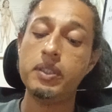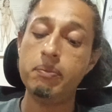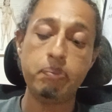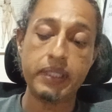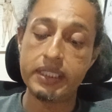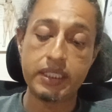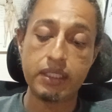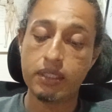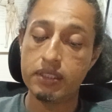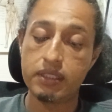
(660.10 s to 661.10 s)

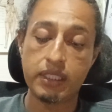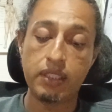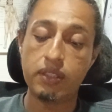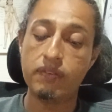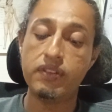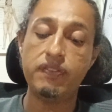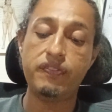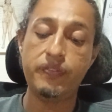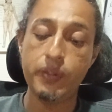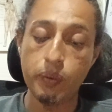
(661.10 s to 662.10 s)
implicit consent of the
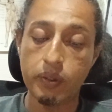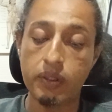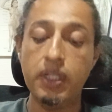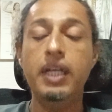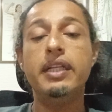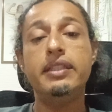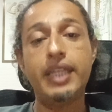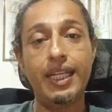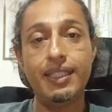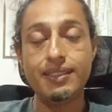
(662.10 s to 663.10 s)
feudal
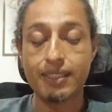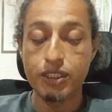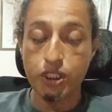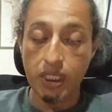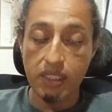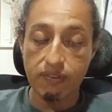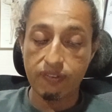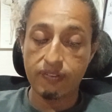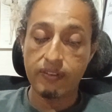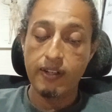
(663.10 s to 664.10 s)
tenants in
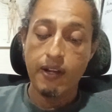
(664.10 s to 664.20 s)
chief,